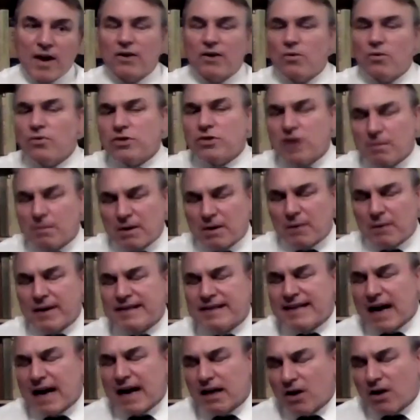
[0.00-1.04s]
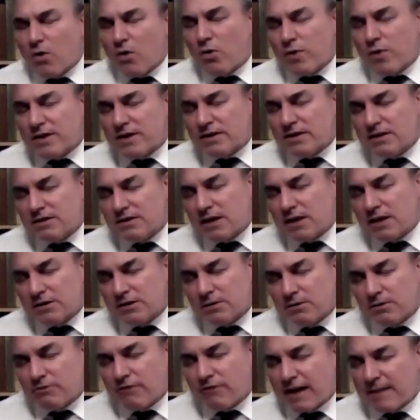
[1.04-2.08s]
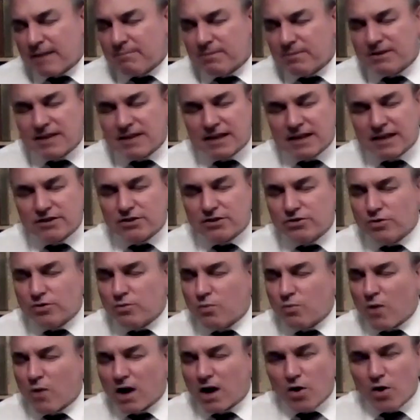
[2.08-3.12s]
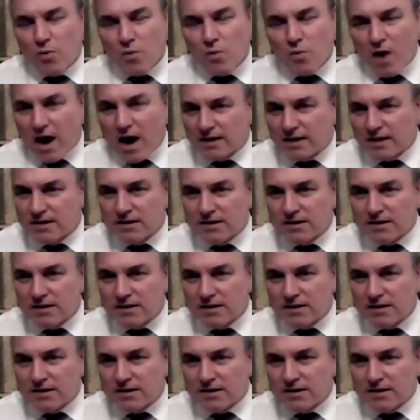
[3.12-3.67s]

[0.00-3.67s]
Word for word: and also, by the way, Dale Ahlquist has done some great Chesterton 101,